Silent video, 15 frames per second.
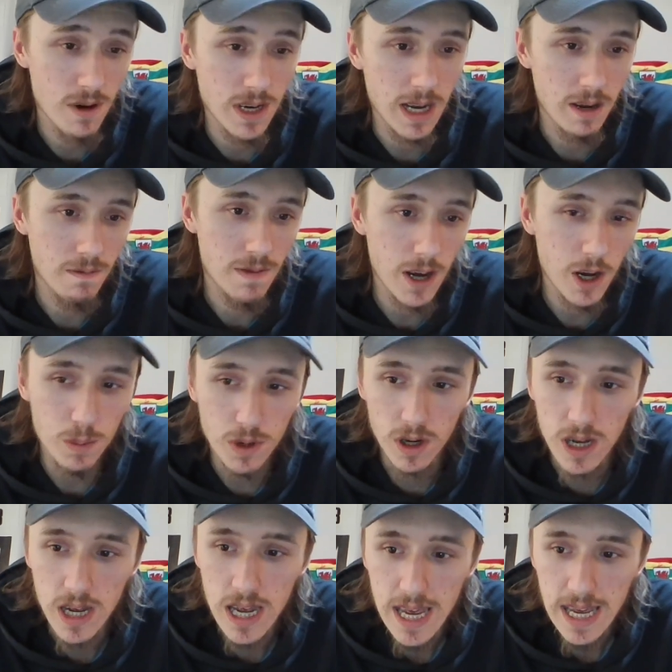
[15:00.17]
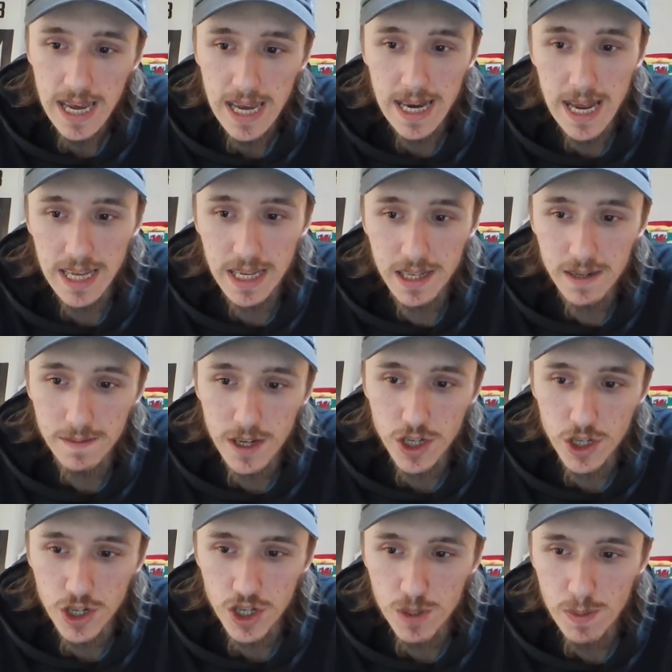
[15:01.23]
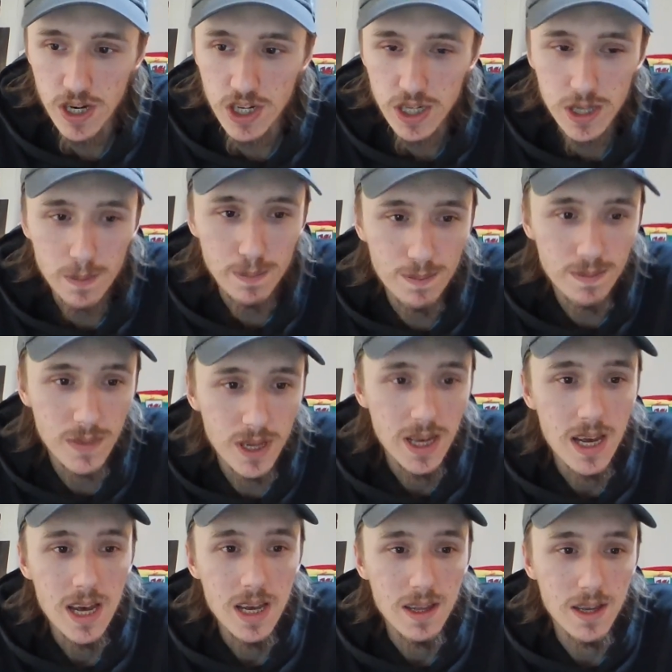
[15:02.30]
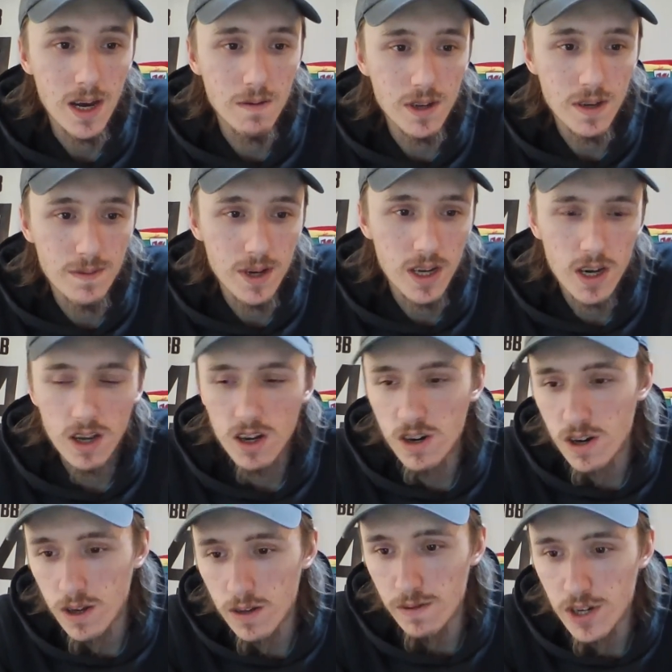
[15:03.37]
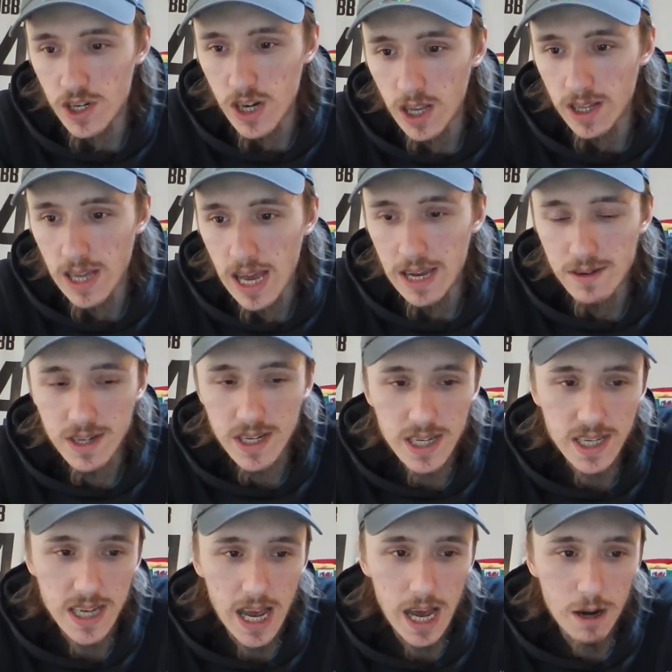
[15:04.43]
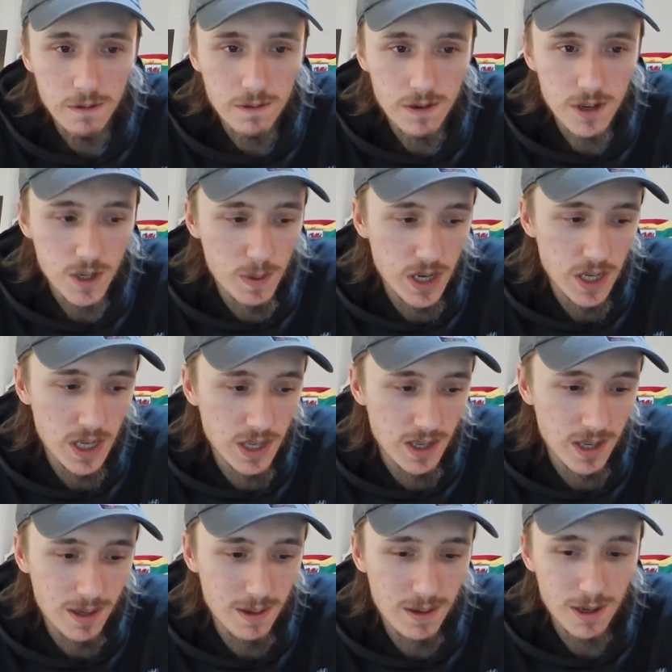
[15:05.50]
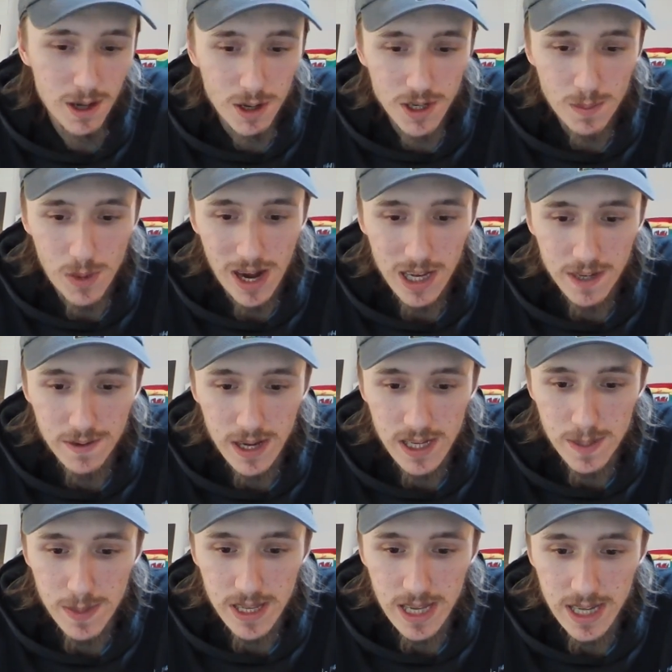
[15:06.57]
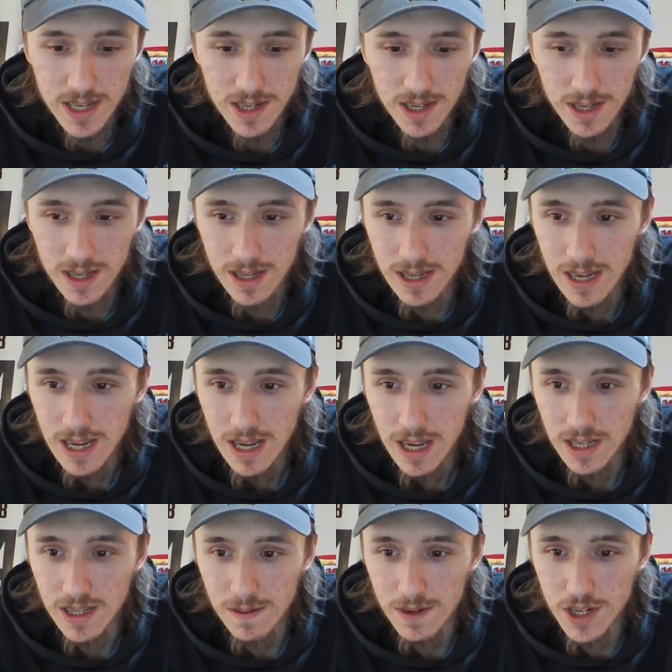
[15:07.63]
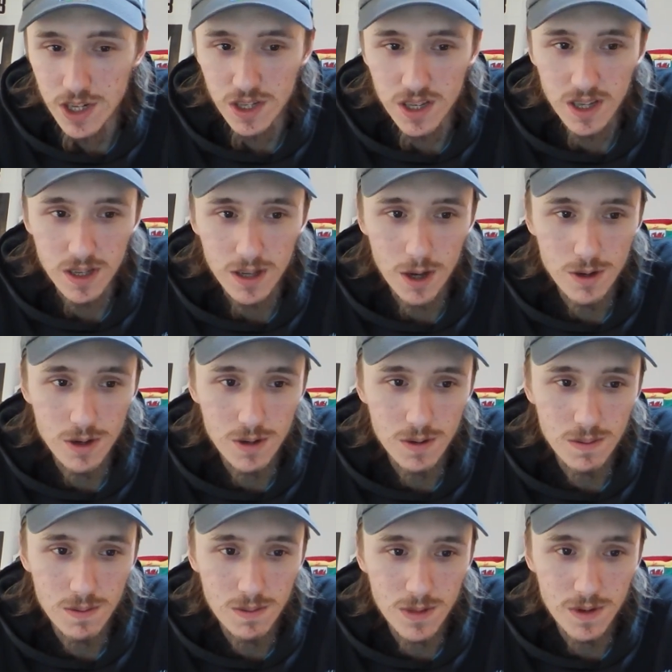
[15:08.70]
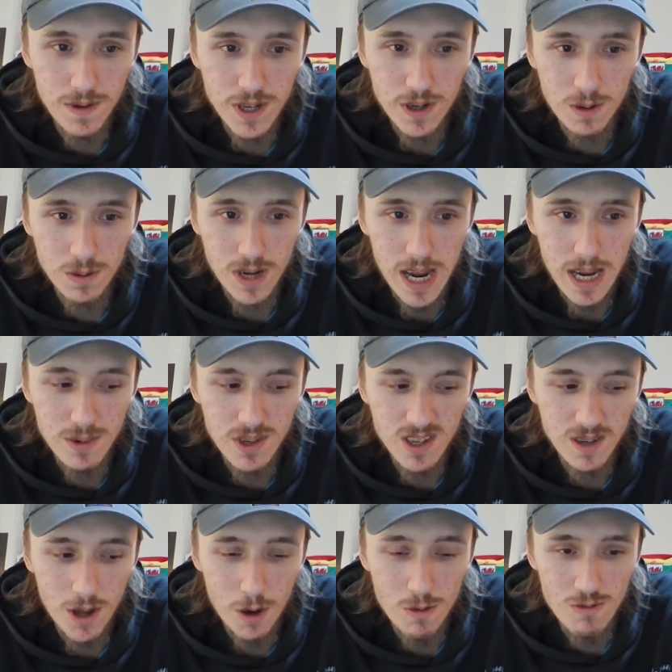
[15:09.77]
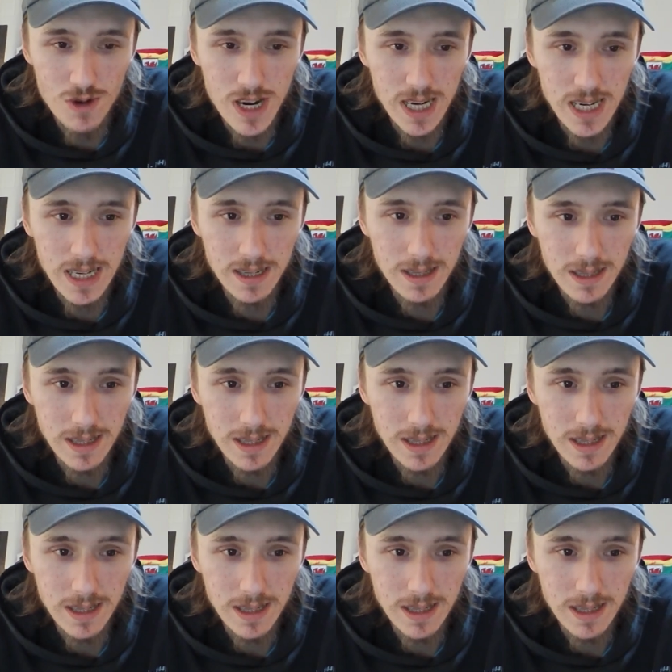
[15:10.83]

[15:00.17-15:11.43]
in the NFL. But in any division, especially the other, you look at a division like the AFC South, especially as a Browns fan. To me, that's a division that those divisional games don't really,